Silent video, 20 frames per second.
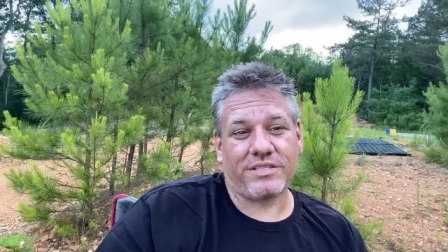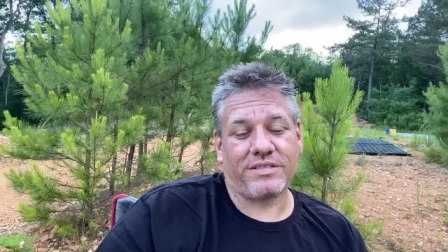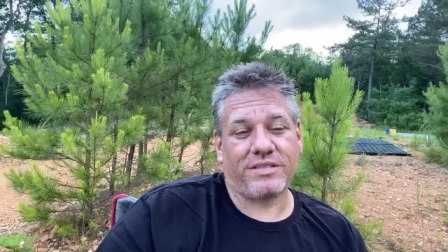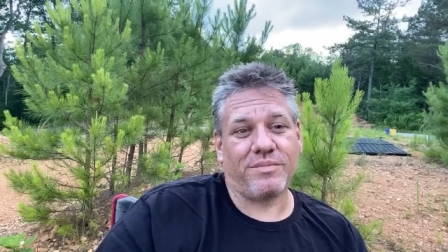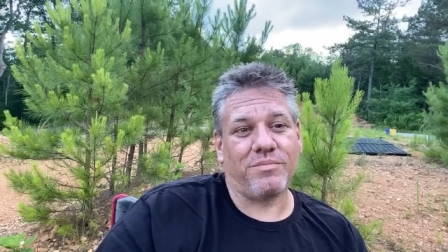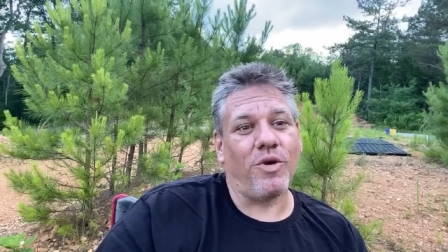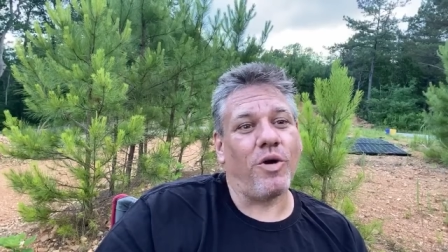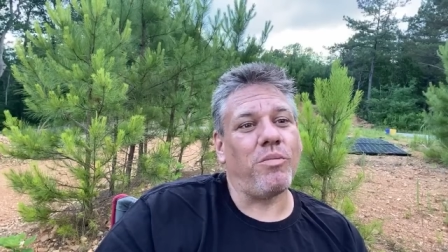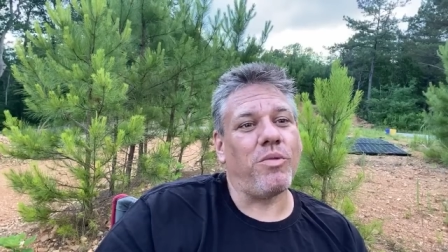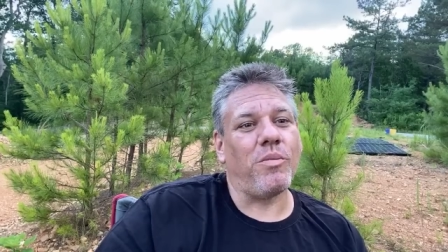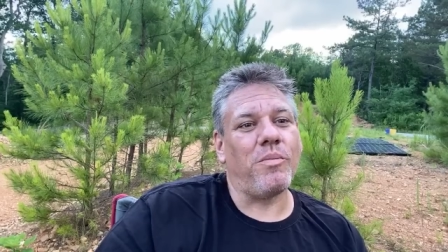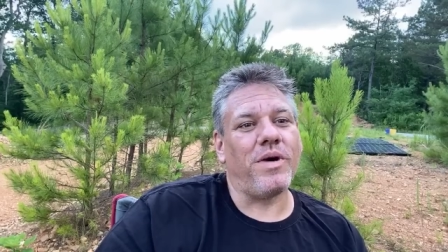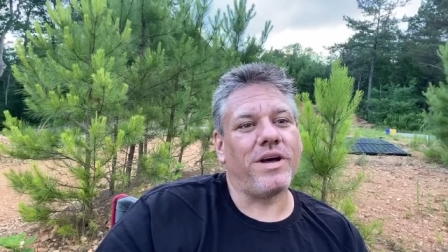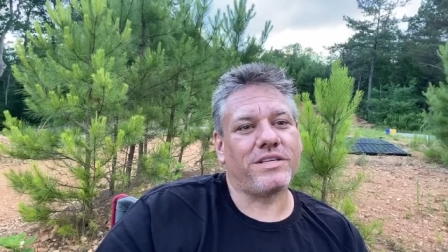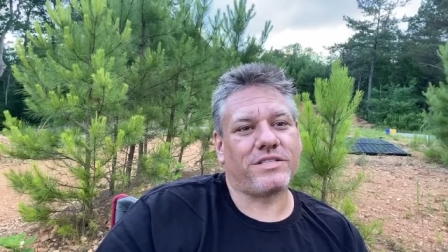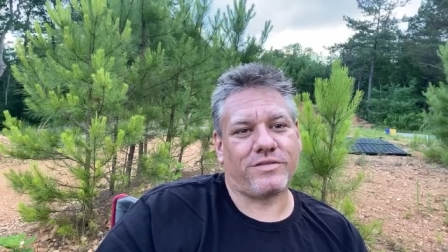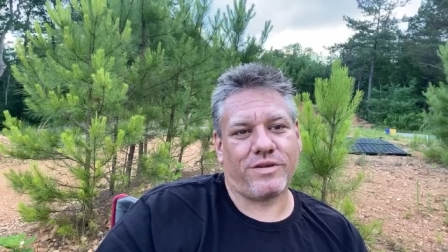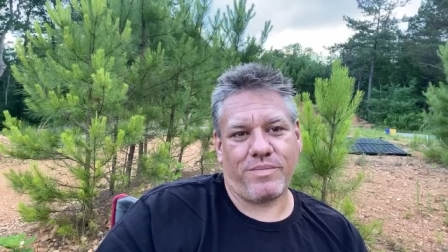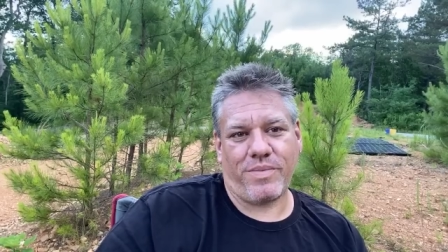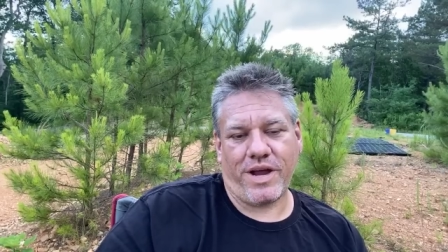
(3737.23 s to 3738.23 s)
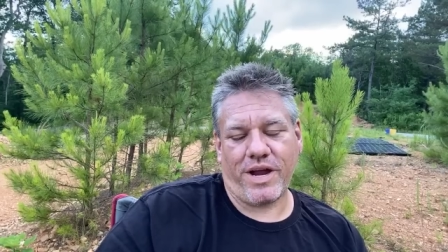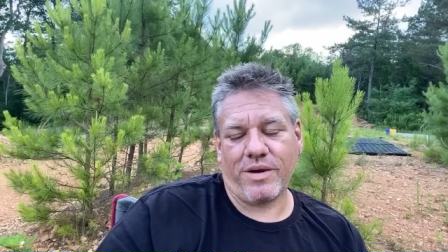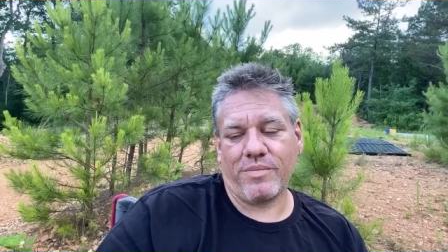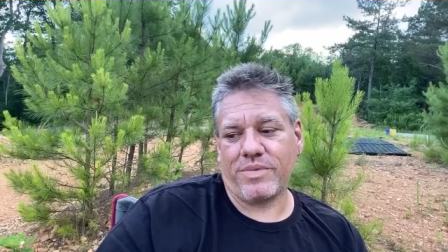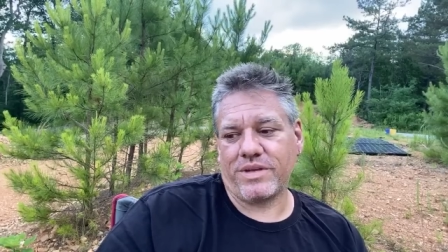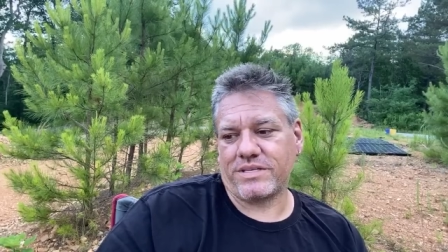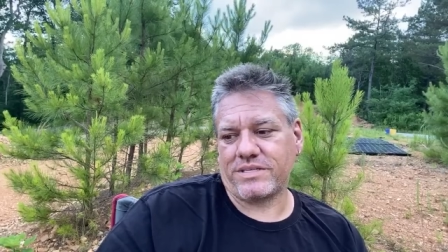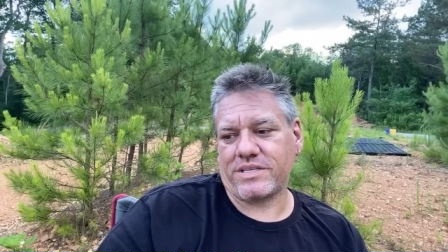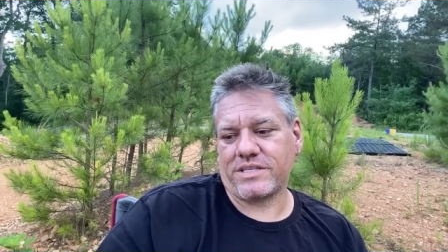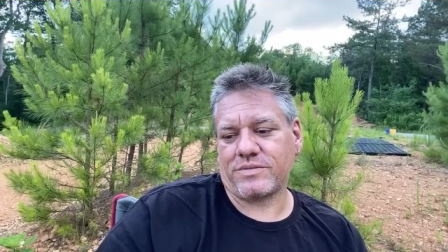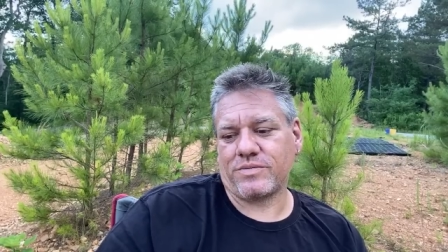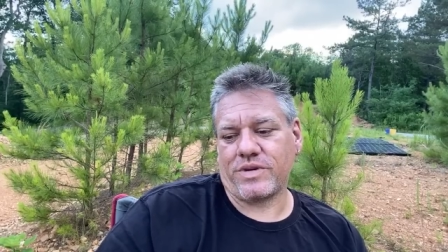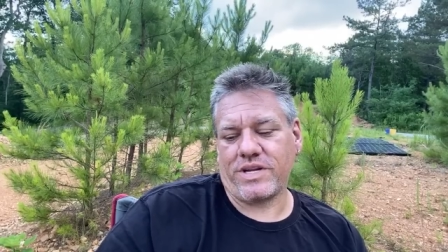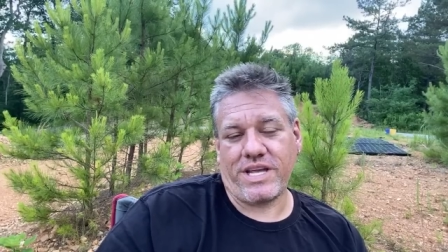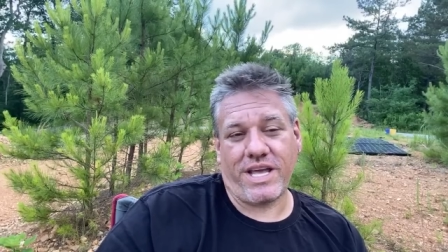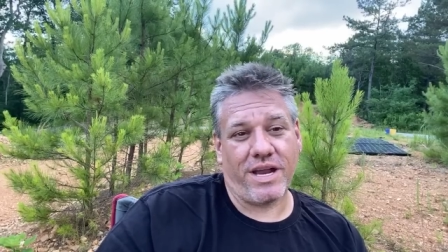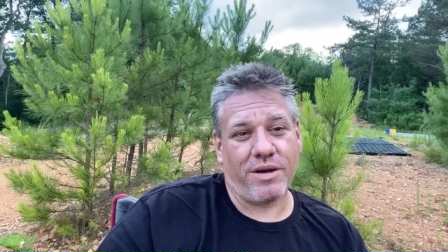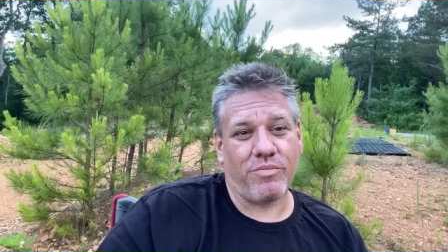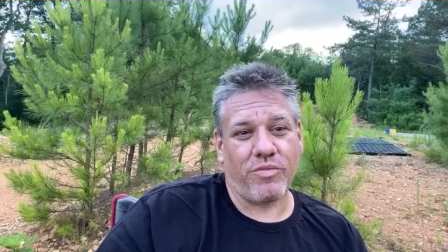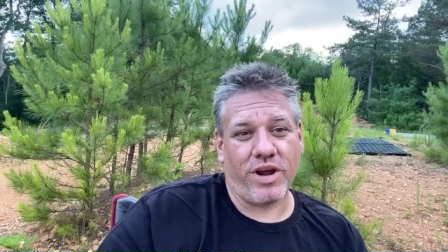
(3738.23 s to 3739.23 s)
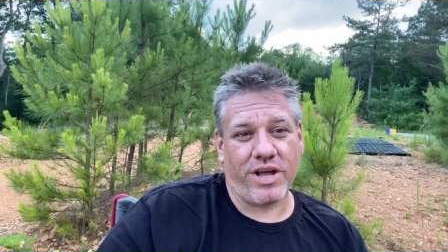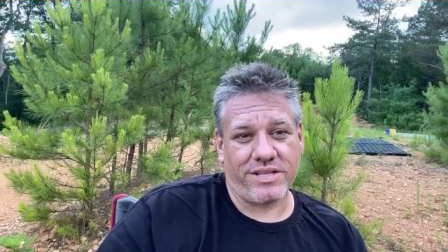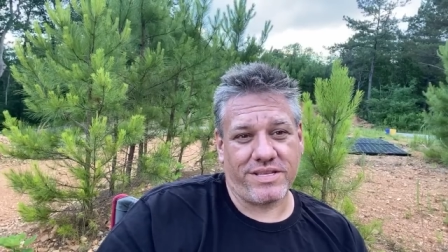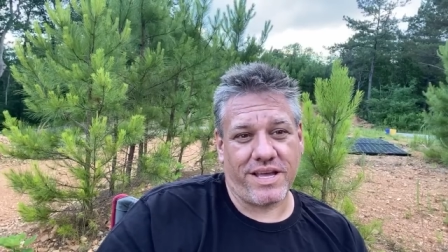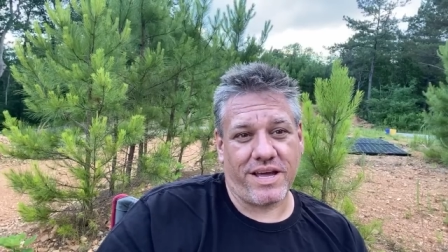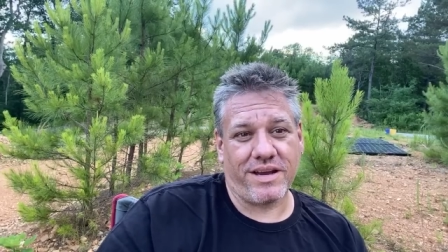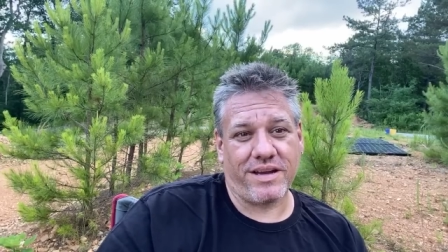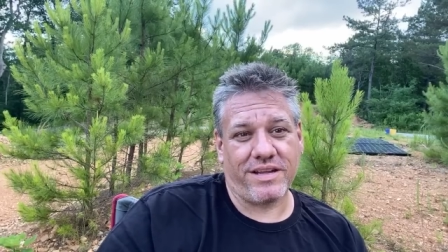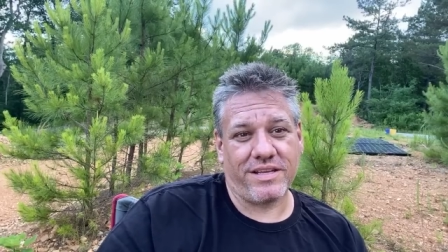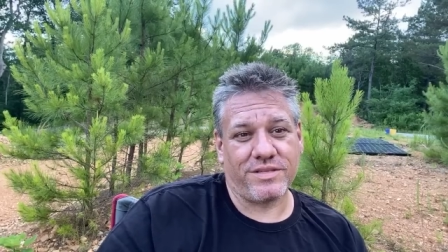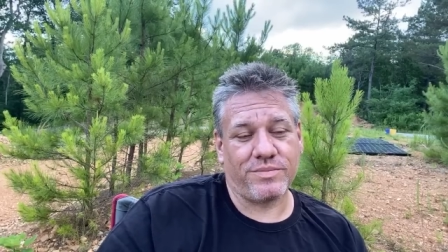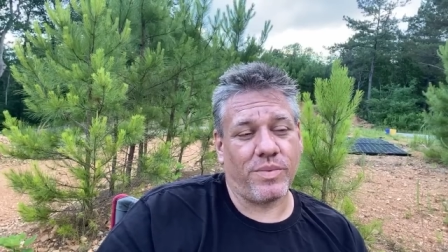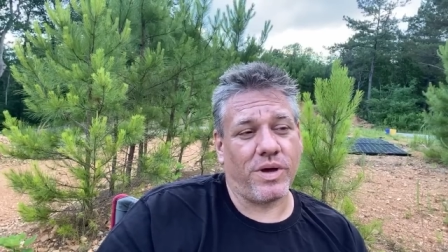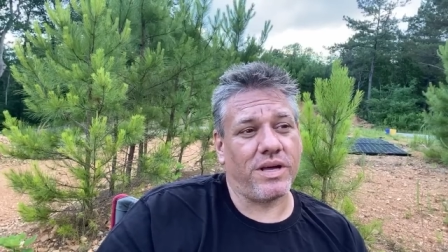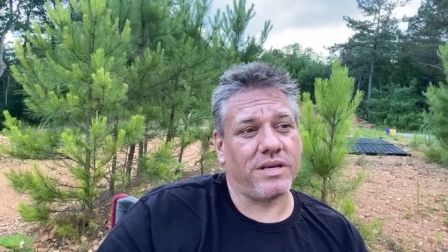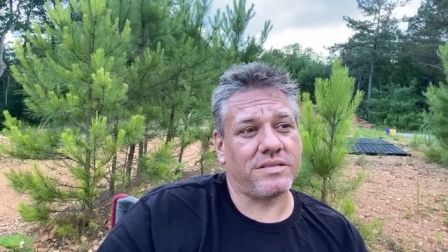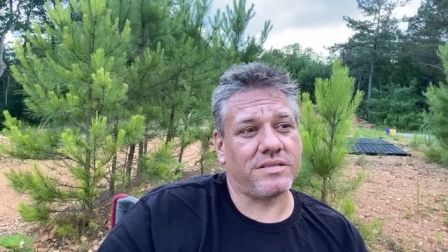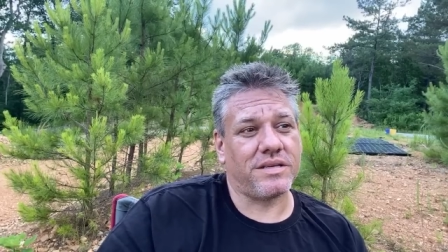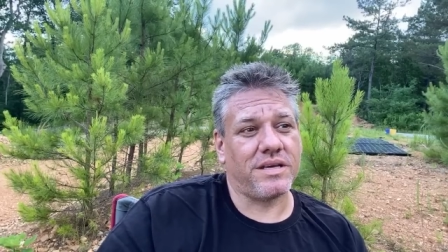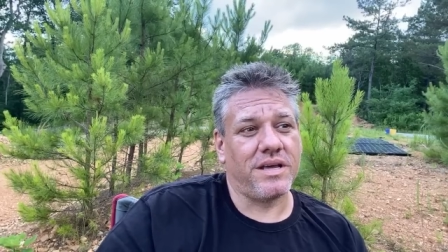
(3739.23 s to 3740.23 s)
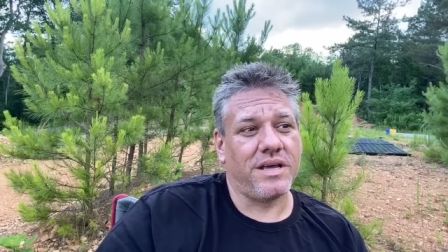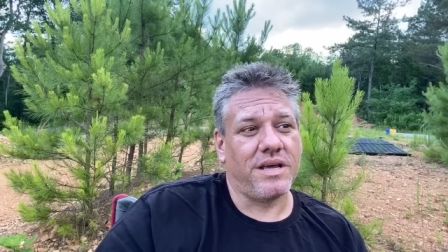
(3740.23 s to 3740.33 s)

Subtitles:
mobile bus repair business when he had a breakdown at his bus.